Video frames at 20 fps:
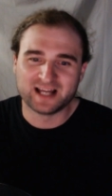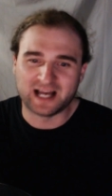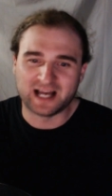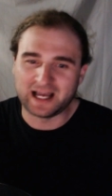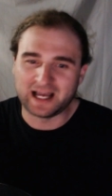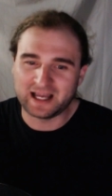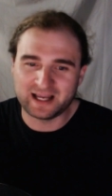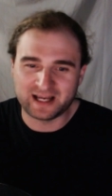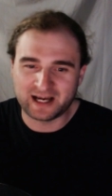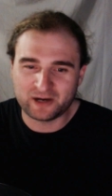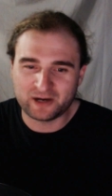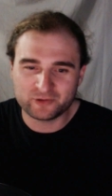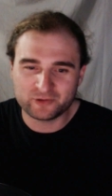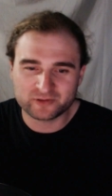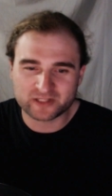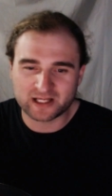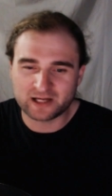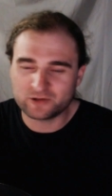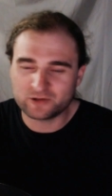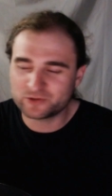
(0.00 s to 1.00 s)

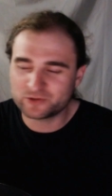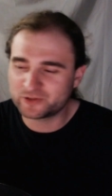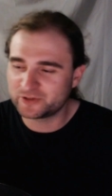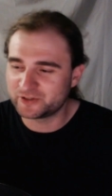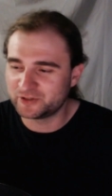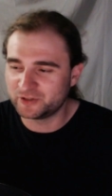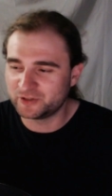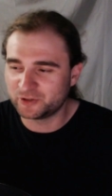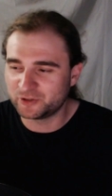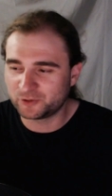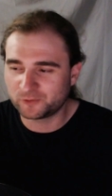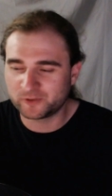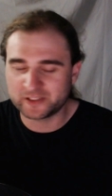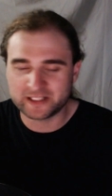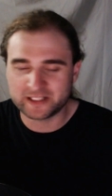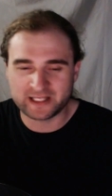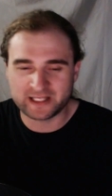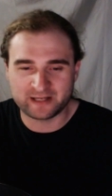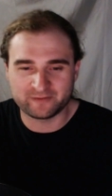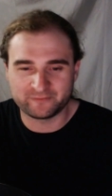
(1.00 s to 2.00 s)
how how could no
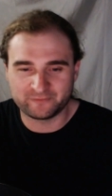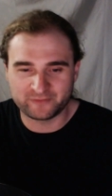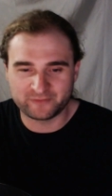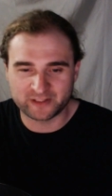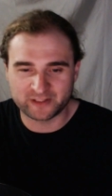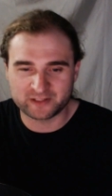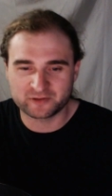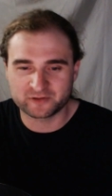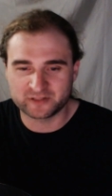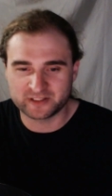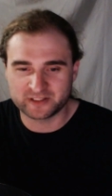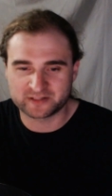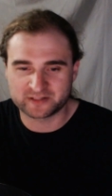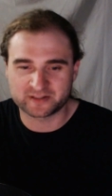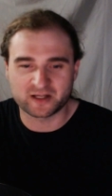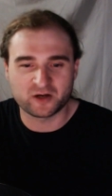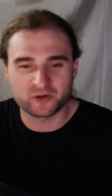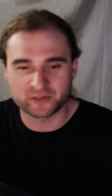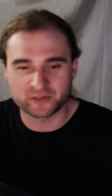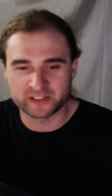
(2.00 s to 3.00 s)
one have figured
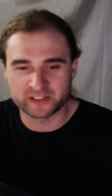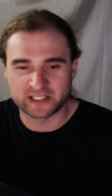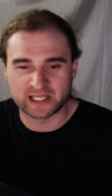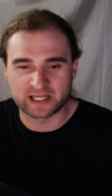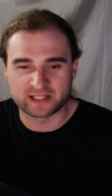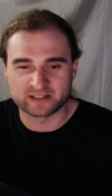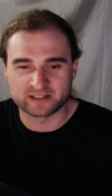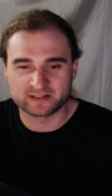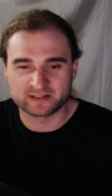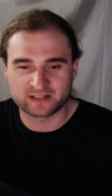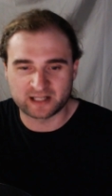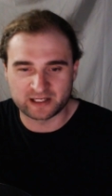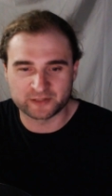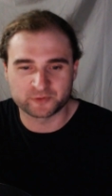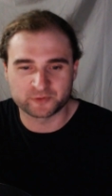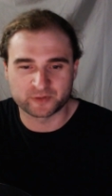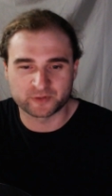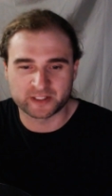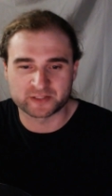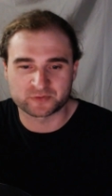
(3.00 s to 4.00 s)
this out yet,
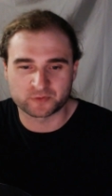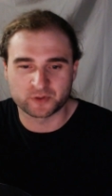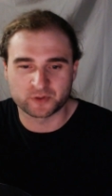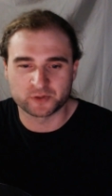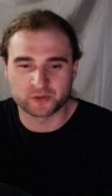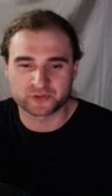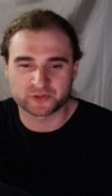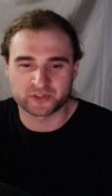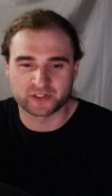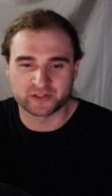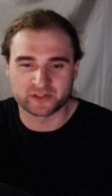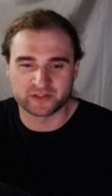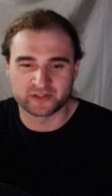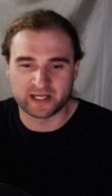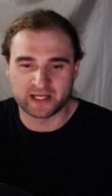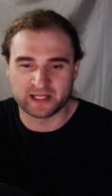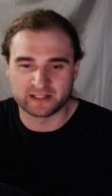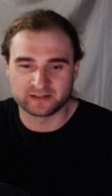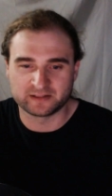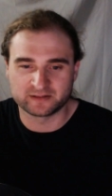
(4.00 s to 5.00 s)
in Dressrosa,
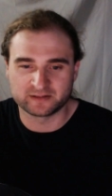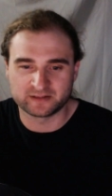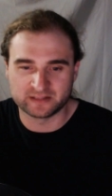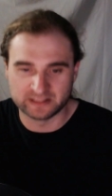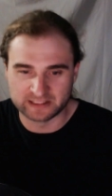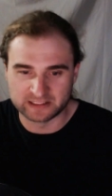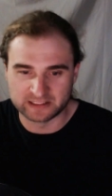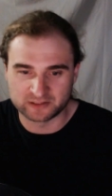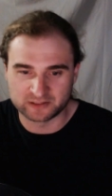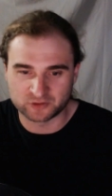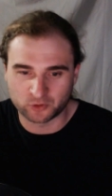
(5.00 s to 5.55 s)
that the